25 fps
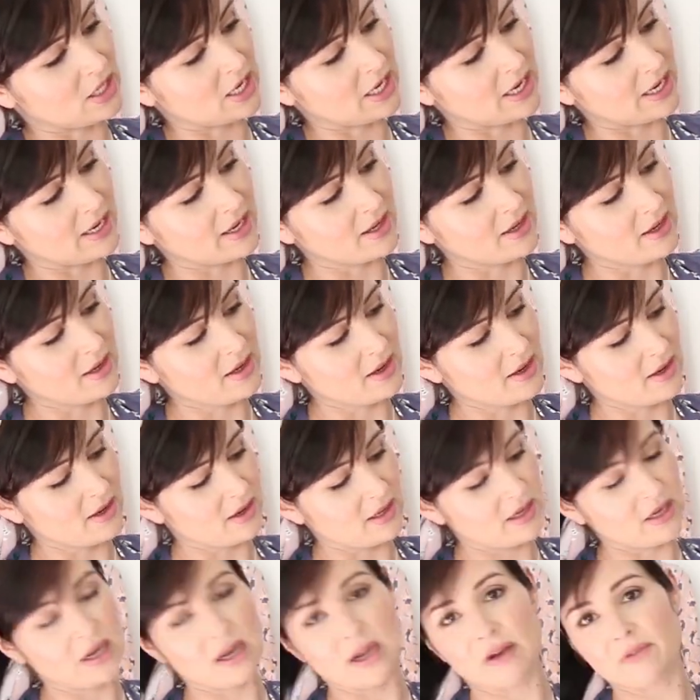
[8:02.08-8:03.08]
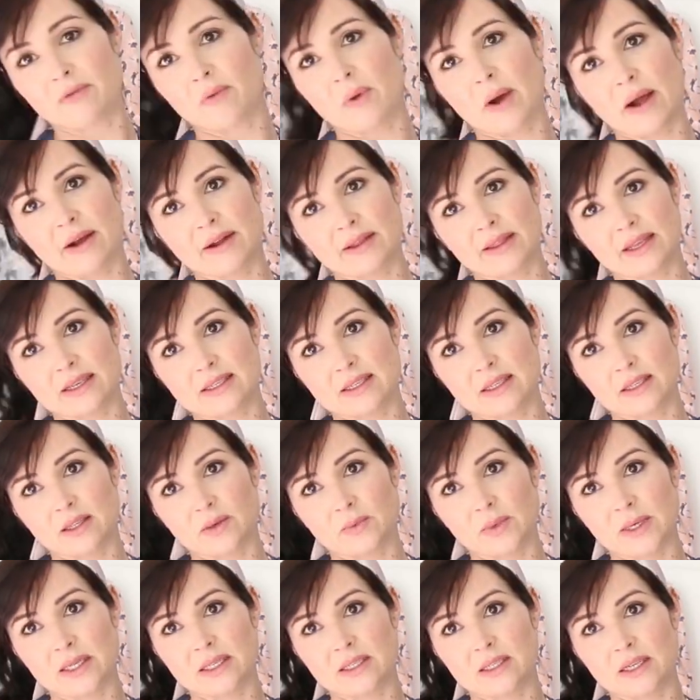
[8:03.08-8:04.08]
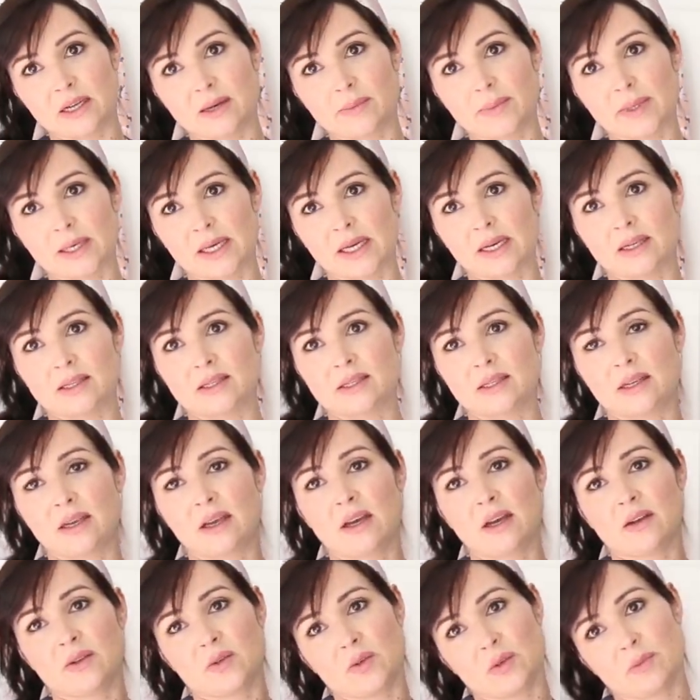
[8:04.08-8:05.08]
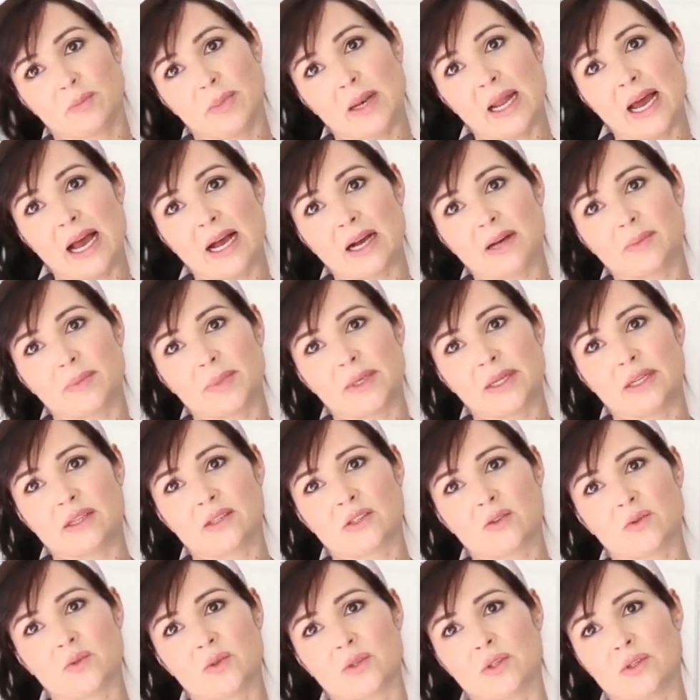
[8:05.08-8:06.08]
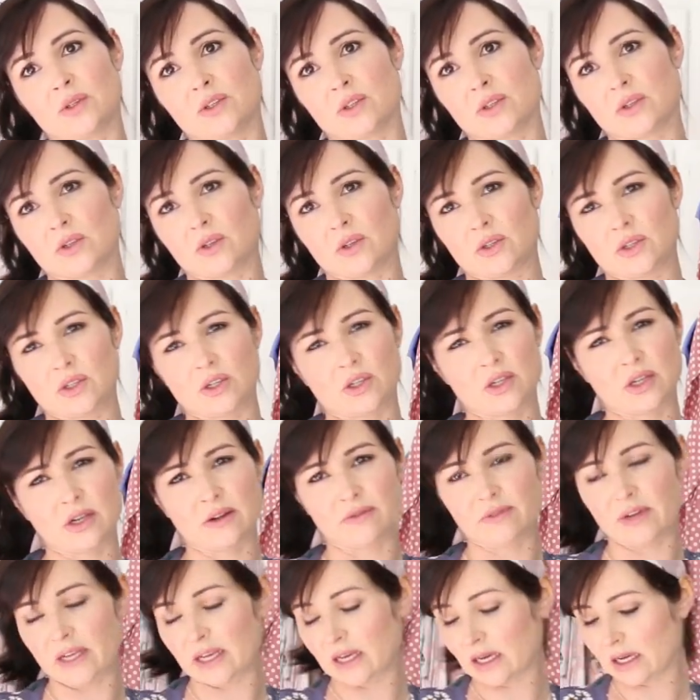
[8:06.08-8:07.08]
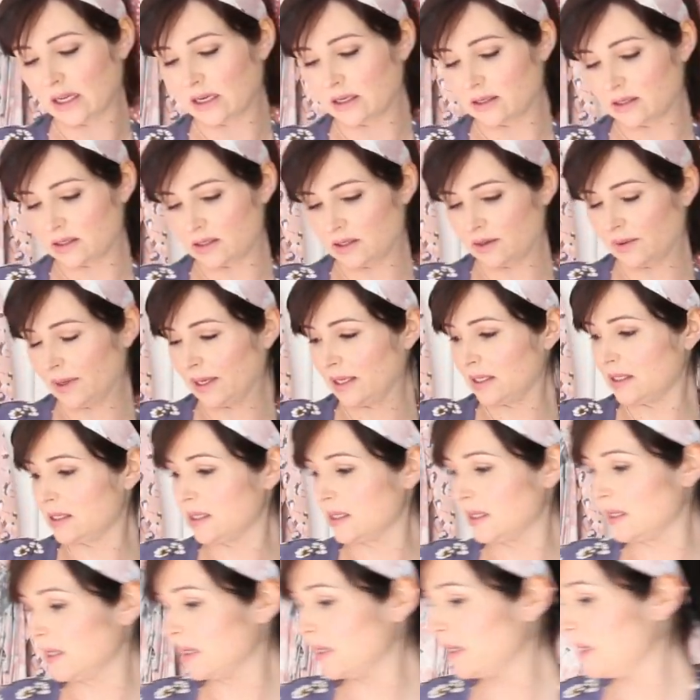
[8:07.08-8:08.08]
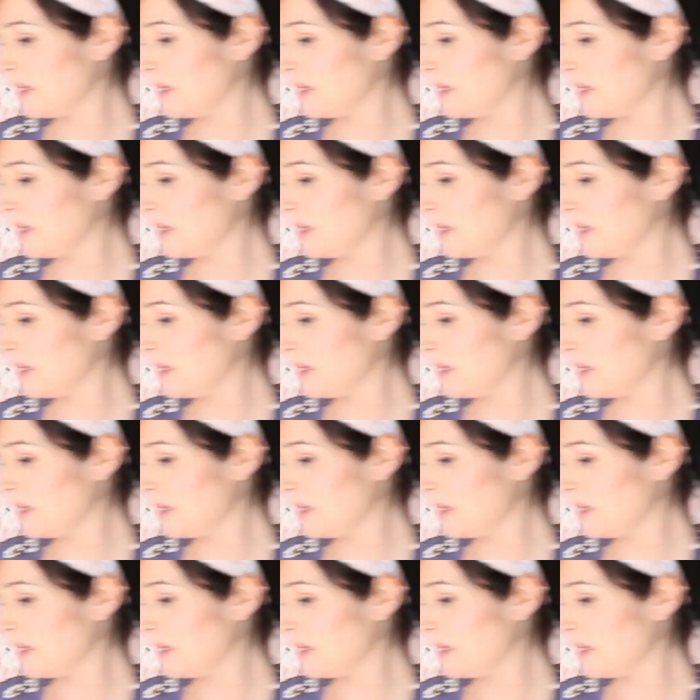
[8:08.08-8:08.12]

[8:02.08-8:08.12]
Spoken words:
year. Love wearing this in the winter because it goes with black, but it's also just got such lovely colours to it.